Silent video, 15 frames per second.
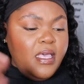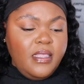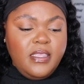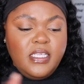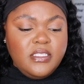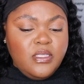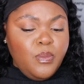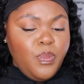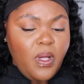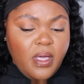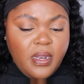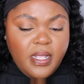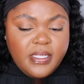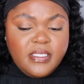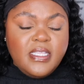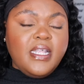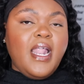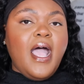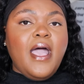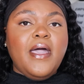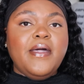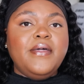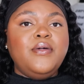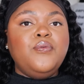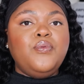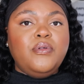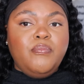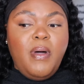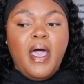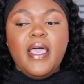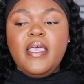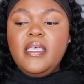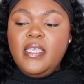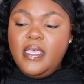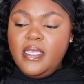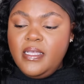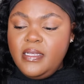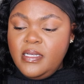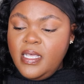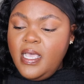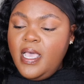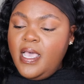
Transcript: These are the products that I would buy again.